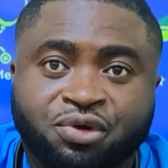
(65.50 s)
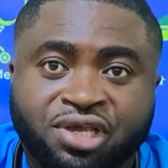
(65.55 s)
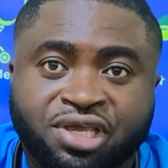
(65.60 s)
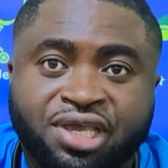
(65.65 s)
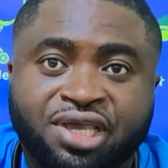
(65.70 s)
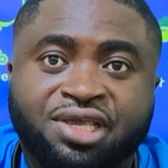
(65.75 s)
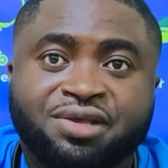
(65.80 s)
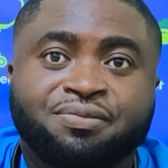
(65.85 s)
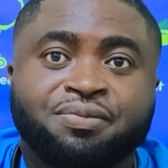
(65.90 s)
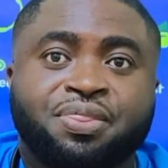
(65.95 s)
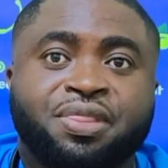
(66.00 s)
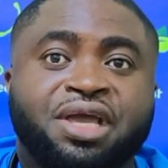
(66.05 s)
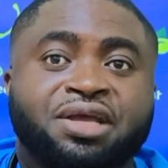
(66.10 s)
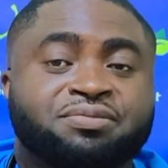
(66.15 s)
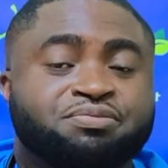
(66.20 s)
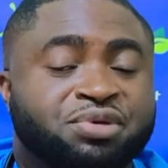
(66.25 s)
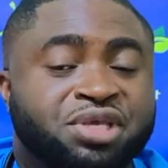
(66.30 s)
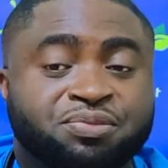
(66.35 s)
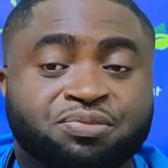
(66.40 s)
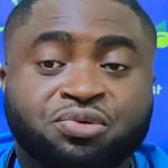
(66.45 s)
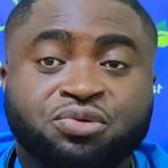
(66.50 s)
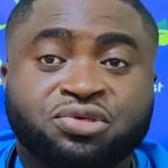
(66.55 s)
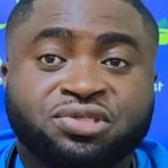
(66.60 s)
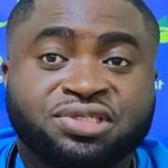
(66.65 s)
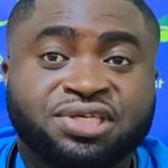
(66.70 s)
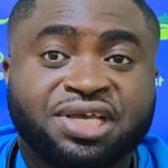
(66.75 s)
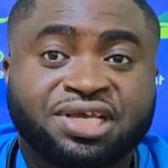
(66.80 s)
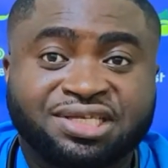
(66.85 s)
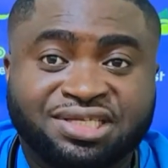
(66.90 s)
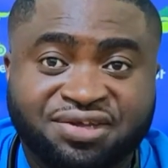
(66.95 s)
okay? People
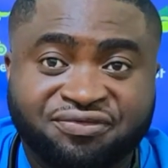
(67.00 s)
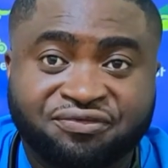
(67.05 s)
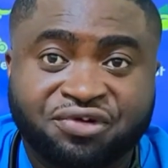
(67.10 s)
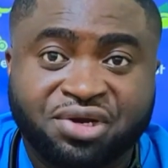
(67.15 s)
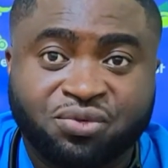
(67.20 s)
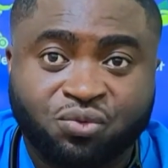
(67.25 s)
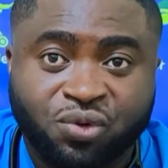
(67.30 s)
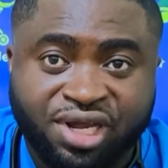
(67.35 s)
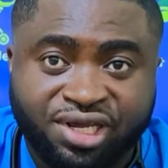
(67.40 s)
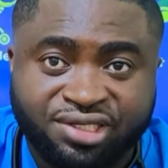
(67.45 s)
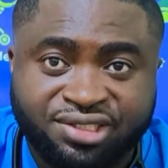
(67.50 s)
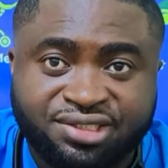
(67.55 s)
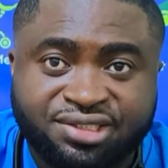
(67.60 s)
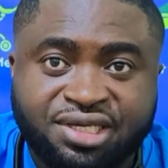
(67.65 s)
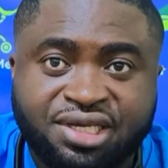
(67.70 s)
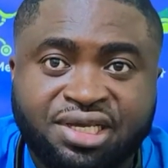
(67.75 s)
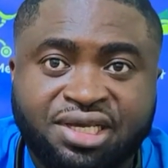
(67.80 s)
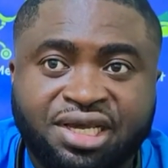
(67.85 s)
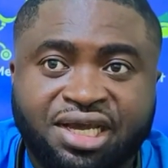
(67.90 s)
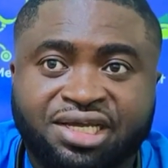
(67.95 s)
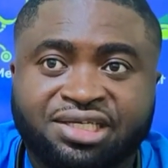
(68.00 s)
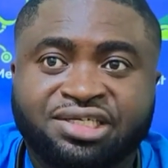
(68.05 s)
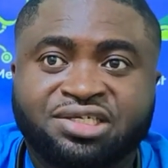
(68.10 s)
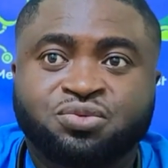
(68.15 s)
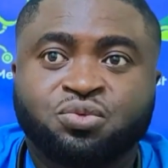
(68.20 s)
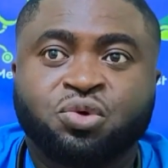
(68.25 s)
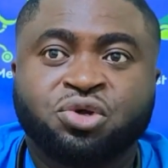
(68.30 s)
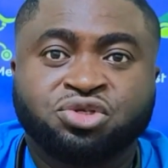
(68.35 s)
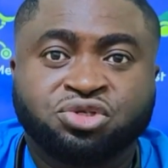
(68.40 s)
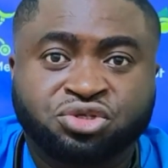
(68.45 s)
say different ways. I
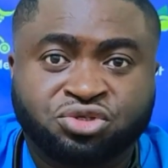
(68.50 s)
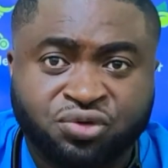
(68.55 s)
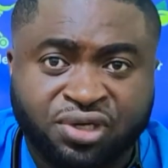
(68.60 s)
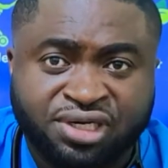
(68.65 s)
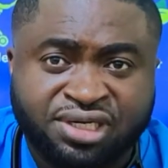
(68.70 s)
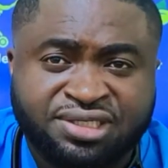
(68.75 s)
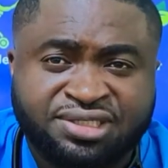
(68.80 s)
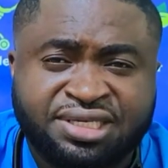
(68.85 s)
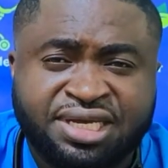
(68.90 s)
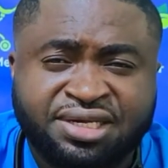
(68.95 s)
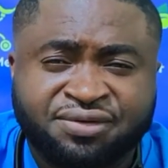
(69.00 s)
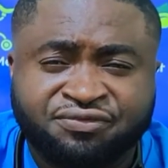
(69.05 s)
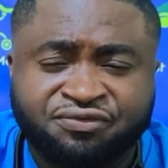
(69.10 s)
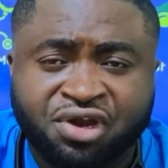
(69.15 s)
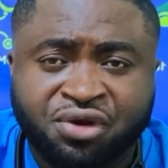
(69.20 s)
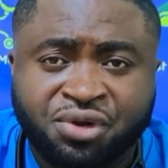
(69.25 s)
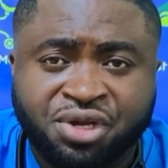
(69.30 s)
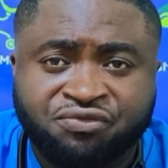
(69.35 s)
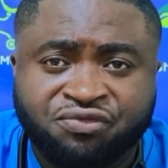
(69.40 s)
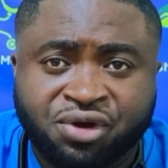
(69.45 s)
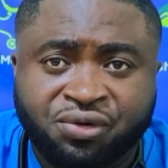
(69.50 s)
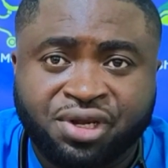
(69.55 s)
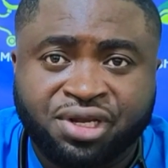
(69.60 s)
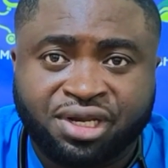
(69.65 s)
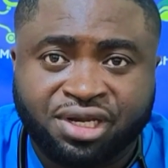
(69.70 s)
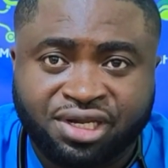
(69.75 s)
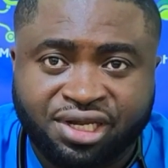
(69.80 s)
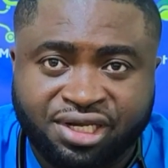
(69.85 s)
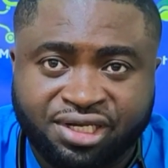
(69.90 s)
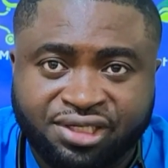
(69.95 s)
just want you to understand very, very
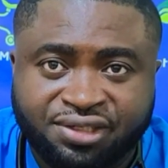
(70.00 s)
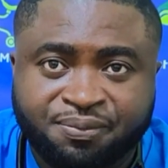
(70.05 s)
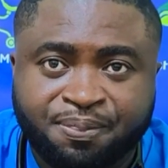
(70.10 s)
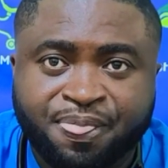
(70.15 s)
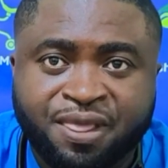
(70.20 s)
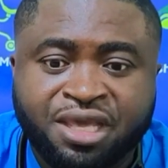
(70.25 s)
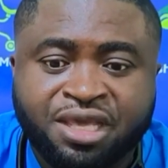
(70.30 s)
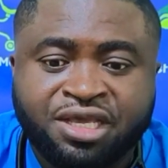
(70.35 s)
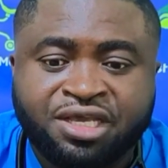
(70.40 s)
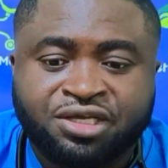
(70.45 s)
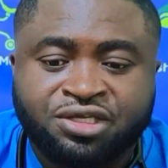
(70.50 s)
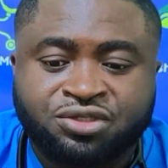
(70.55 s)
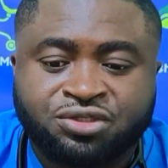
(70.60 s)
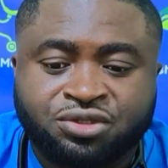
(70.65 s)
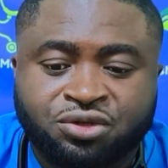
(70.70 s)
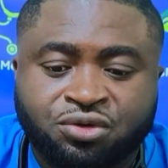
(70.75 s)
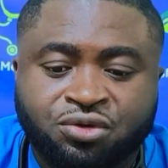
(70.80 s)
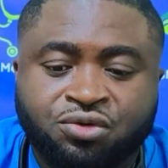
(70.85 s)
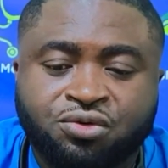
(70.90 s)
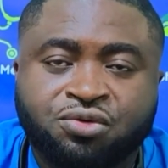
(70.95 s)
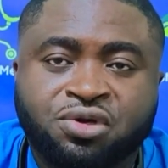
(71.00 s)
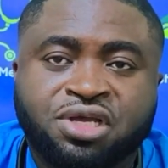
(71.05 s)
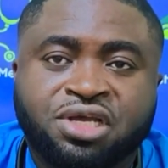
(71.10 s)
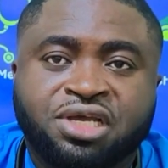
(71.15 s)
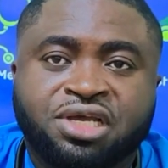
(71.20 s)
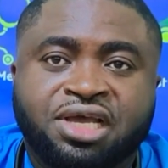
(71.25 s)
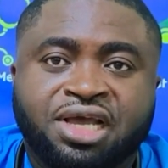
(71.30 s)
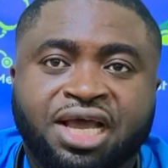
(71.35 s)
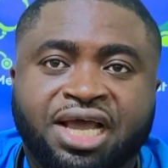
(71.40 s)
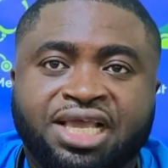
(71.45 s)
clearly. So
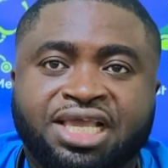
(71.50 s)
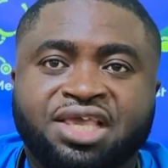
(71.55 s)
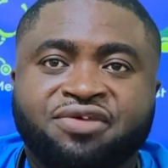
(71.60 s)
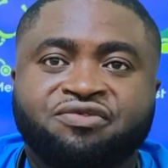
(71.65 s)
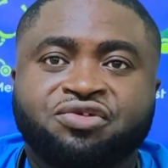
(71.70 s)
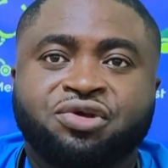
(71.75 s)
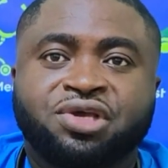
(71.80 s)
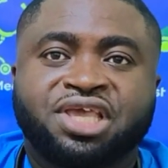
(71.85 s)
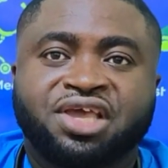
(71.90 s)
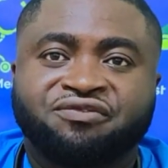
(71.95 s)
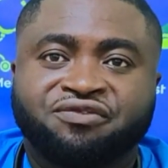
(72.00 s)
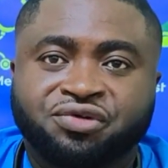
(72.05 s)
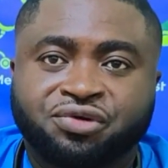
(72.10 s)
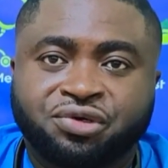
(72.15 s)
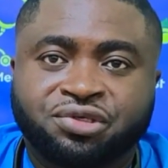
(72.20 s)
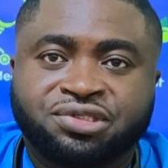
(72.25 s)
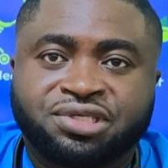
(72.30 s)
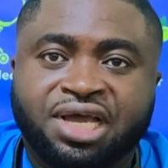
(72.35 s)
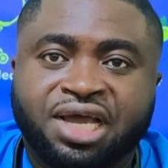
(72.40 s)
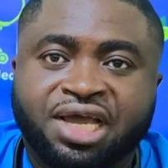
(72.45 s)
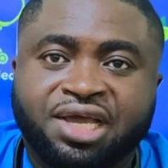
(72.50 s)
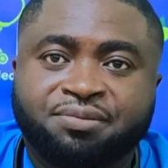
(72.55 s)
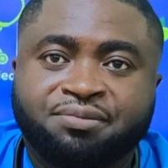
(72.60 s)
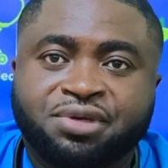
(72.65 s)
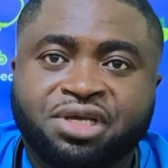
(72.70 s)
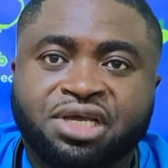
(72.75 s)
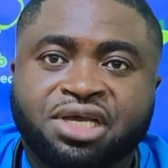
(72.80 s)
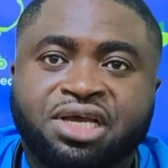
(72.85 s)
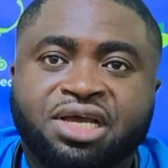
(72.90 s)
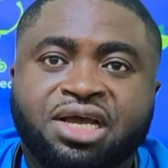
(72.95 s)
I give you cefuroxime
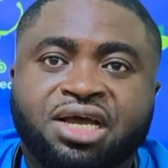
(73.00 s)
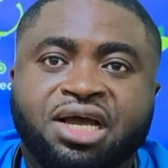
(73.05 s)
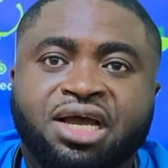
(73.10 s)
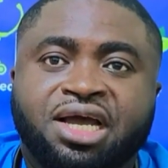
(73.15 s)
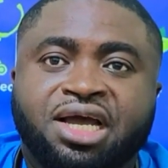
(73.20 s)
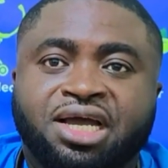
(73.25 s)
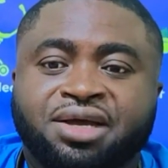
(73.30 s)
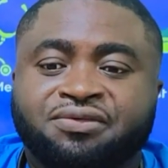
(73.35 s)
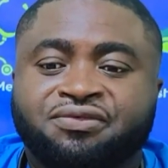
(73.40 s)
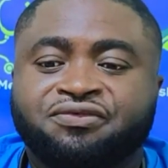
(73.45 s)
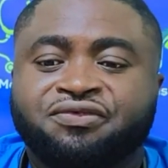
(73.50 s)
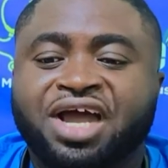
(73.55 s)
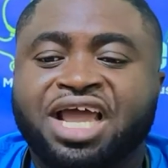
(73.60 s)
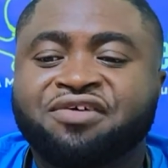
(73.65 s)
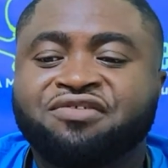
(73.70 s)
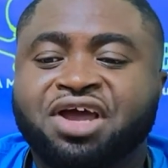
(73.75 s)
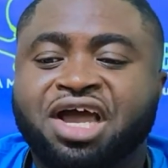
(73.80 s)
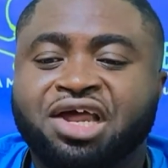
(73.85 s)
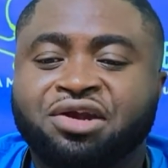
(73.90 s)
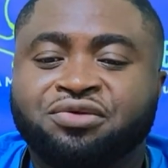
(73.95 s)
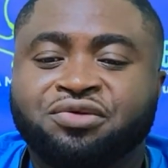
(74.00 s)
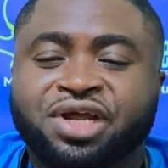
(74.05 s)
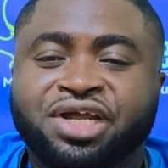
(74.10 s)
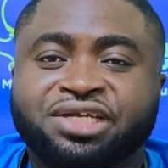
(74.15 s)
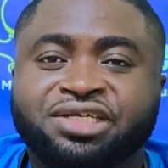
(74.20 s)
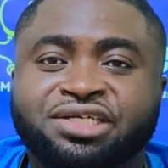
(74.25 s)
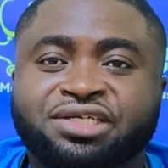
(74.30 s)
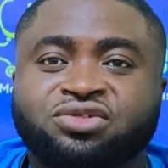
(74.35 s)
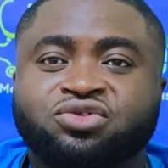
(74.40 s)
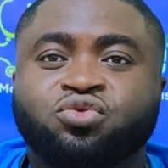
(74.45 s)

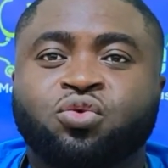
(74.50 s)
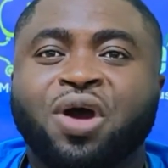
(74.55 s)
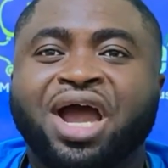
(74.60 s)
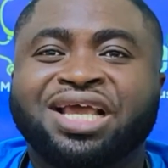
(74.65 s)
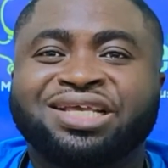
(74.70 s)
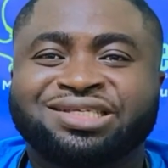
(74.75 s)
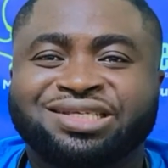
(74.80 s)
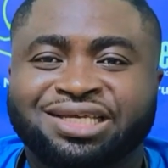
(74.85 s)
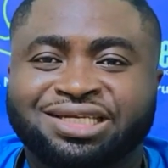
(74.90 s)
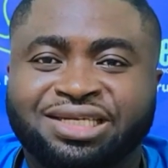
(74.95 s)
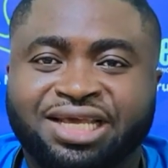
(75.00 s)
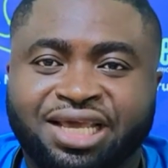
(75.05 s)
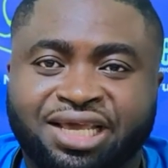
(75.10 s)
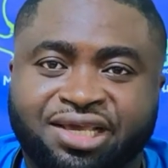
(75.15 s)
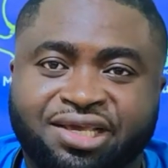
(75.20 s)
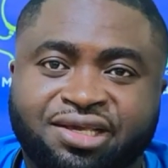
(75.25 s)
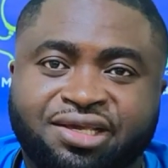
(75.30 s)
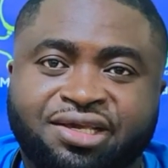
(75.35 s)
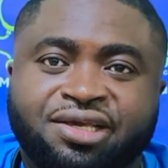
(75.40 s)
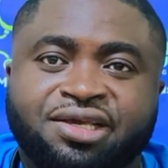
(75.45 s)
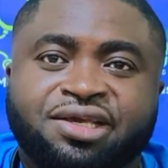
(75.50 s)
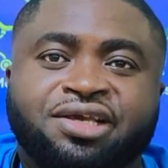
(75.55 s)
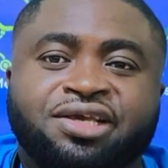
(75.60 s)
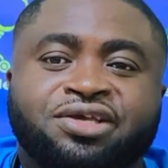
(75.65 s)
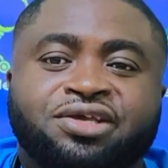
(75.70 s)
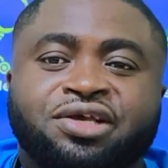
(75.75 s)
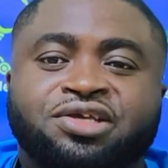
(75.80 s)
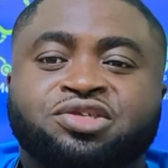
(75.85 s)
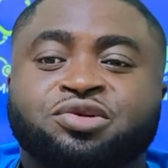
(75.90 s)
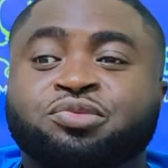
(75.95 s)
500 twice a day.
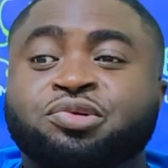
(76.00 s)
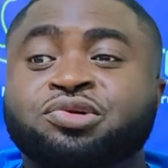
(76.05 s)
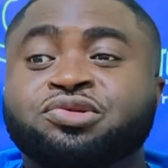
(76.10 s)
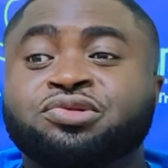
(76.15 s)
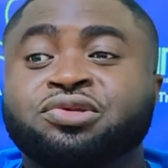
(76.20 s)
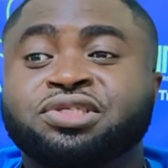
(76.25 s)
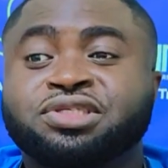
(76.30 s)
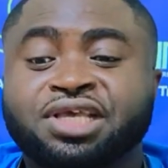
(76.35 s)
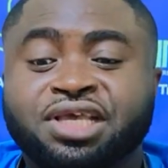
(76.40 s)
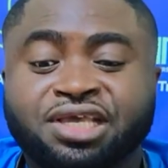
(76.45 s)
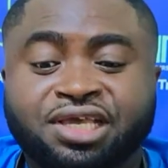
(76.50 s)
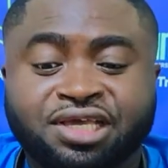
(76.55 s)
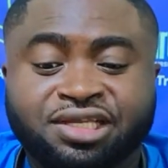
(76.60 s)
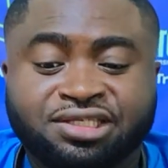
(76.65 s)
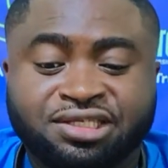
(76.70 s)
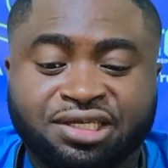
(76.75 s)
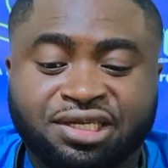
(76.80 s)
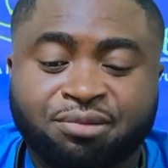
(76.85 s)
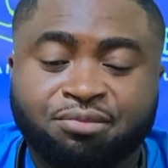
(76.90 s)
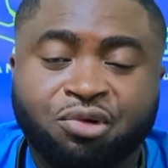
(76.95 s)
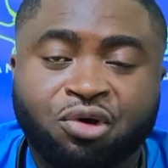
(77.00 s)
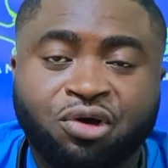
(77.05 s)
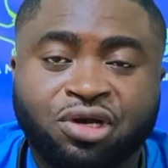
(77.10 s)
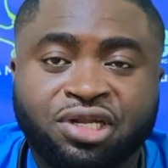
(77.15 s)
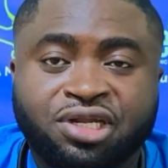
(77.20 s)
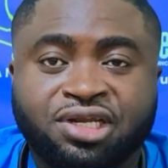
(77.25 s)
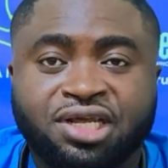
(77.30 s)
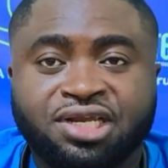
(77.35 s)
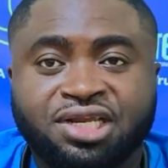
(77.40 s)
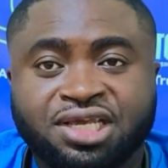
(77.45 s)
You are supposed to take it in the
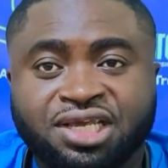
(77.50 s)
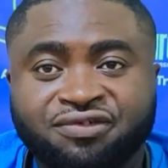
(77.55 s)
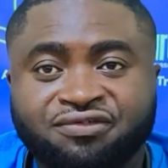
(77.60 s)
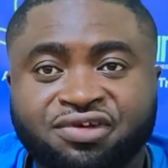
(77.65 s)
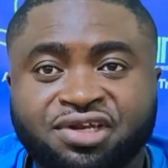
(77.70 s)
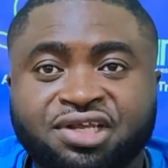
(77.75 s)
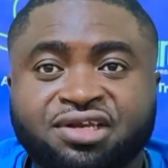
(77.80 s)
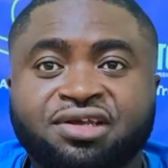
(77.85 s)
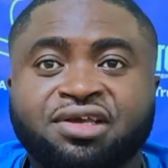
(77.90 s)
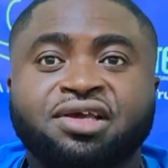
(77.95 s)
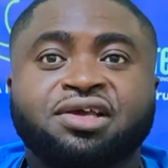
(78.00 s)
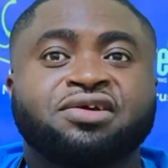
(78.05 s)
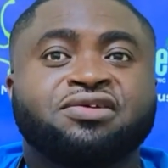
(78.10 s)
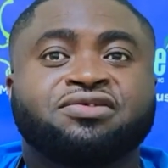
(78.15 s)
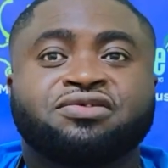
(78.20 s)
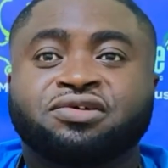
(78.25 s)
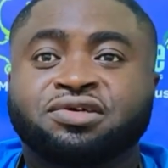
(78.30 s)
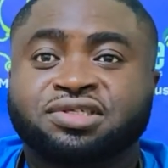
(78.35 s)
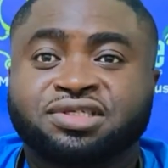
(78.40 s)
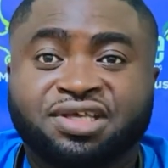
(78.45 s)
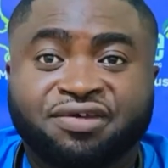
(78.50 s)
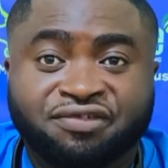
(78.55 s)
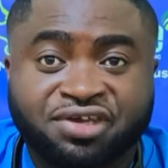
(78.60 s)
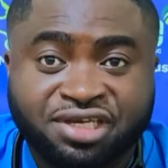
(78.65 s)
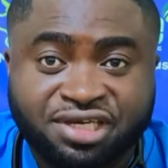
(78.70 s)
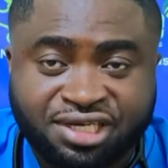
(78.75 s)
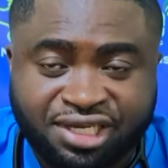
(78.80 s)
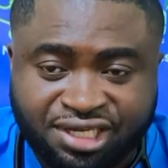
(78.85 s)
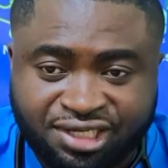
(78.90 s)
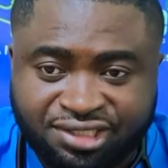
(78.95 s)
morning and evening for
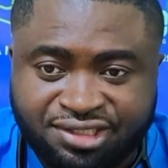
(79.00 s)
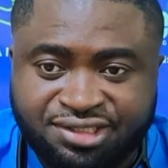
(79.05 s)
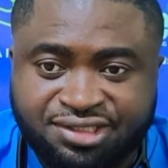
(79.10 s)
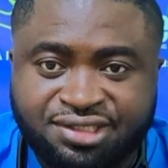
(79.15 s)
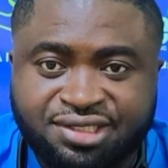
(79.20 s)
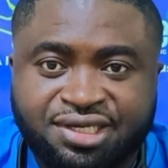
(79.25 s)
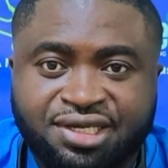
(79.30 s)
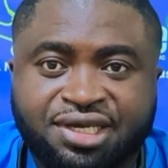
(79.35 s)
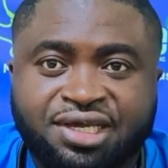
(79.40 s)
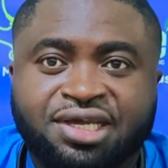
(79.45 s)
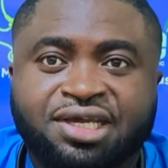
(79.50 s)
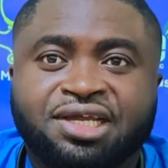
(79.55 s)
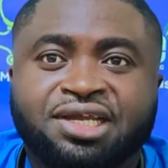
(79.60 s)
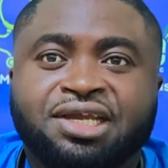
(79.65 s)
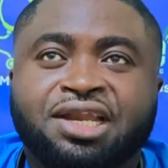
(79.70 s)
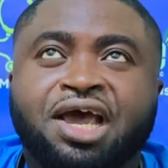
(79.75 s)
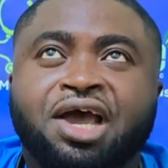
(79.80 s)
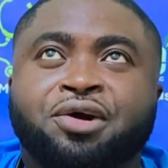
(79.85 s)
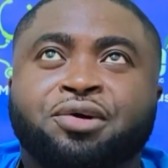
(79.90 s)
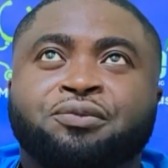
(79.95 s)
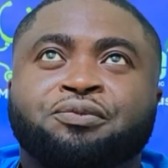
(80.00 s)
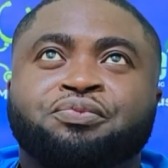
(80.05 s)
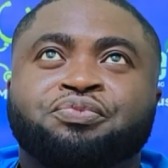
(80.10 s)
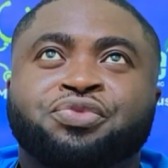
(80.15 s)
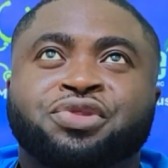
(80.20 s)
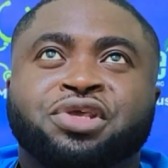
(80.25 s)
7 days. Now,